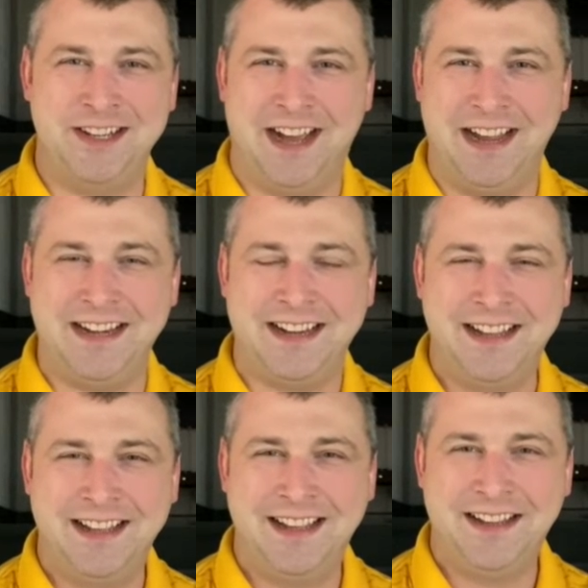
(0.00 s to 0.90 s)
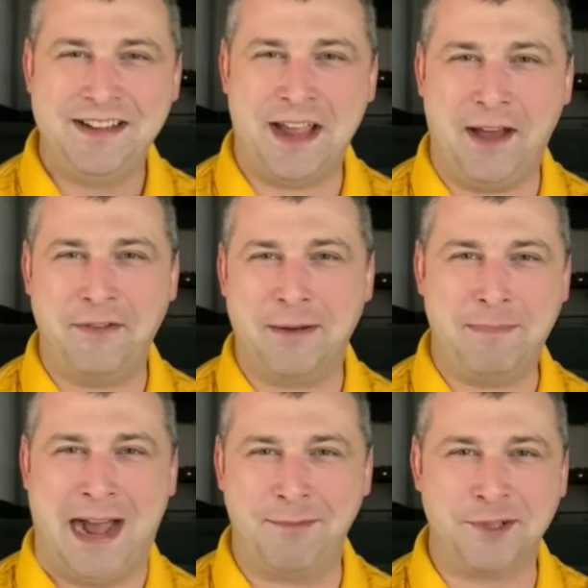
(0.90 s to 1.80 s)
night, having a
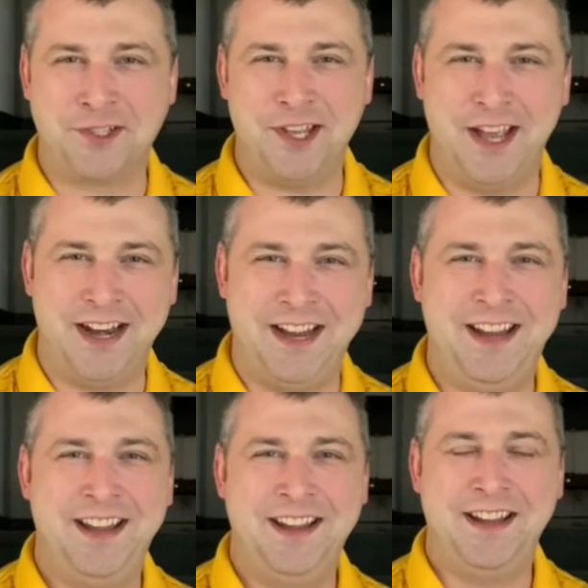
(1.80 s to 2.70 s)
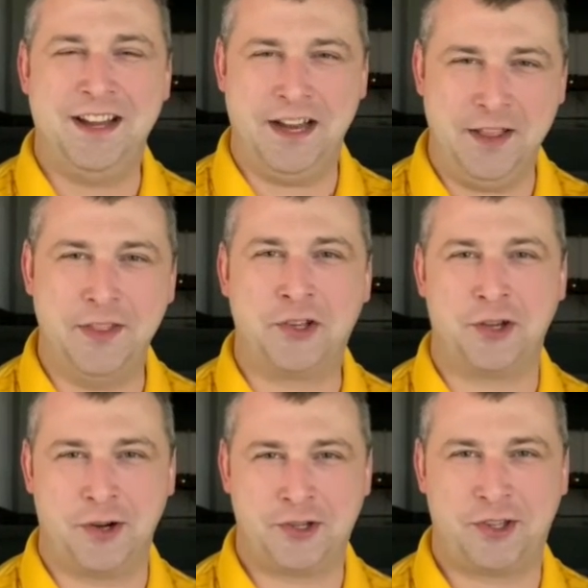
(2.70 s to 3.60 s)
Bible study in the
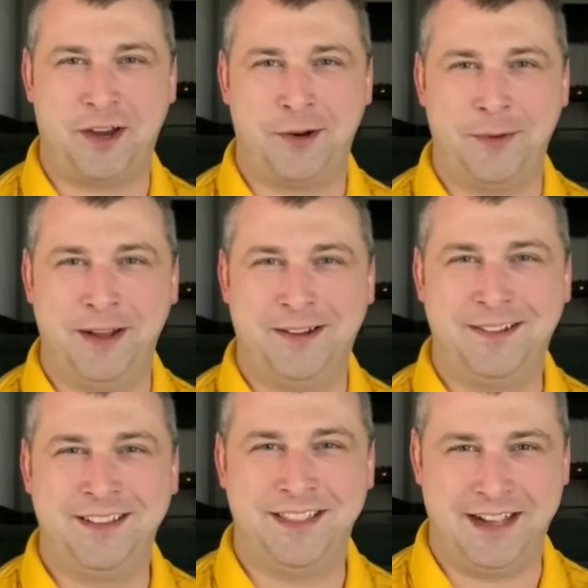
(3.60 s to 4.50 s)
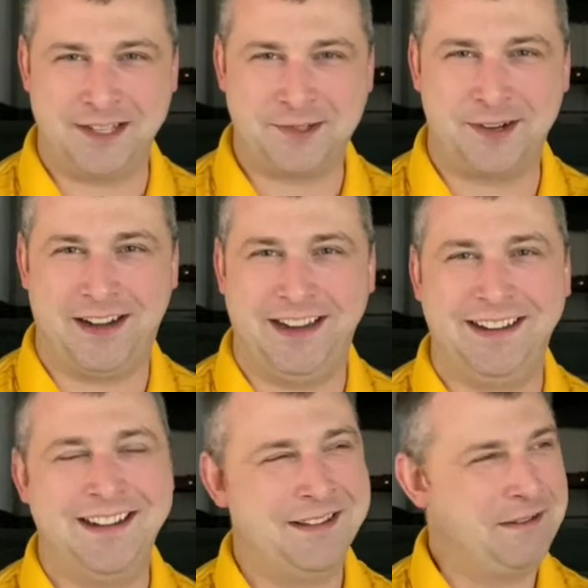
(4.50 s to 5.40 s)
church stairwell. That's right.
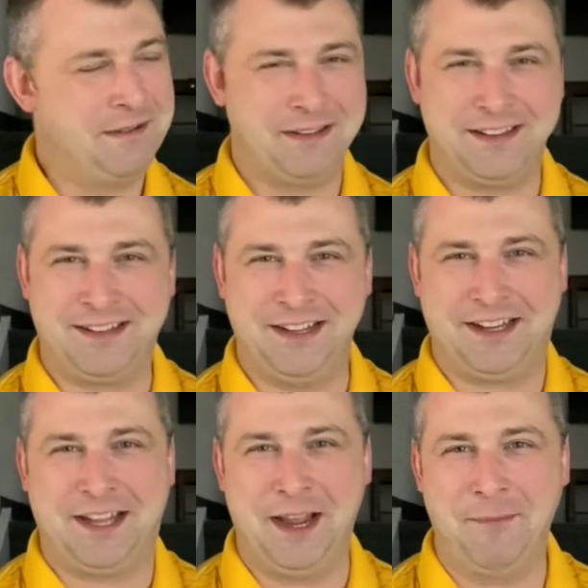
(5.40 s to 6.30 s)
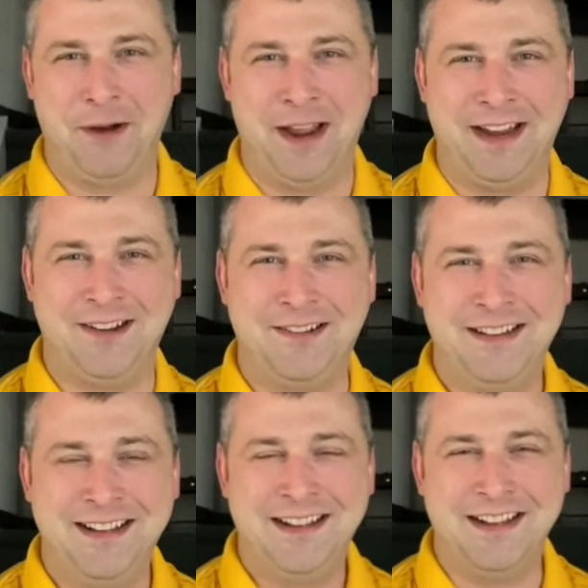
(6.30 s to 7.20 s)
Good camera
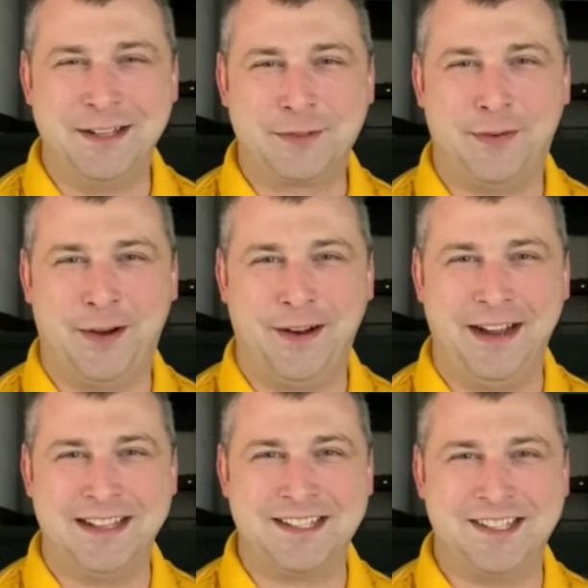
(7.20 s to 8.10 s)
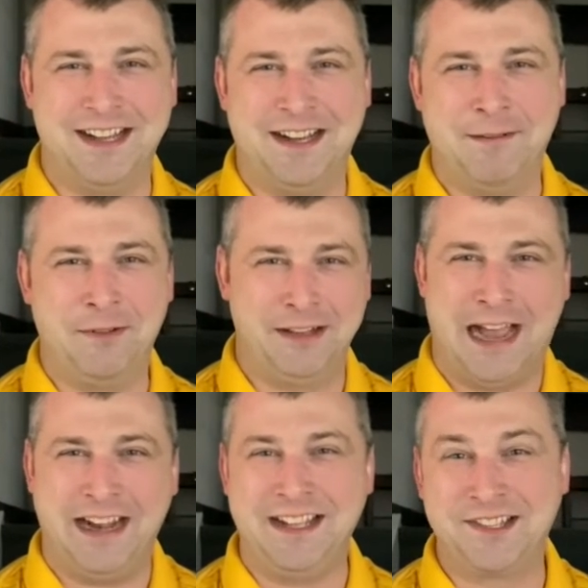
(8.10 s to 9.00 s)
angle as far as uh,
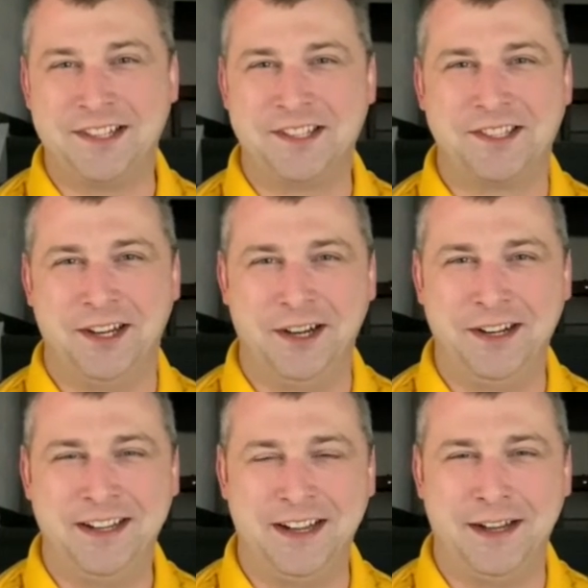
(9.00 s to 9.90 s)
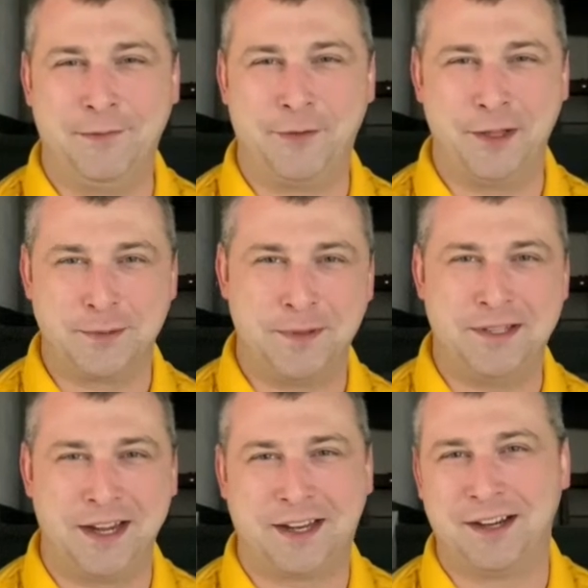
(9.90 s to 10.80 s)
lighting's concerned uh, for this
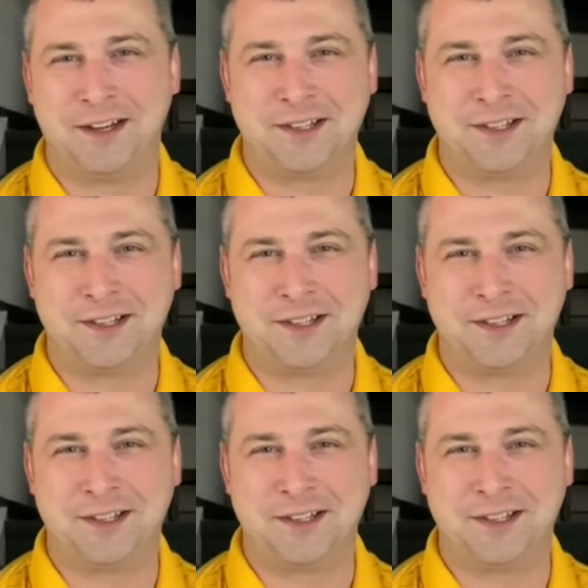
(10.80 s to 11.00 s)
particular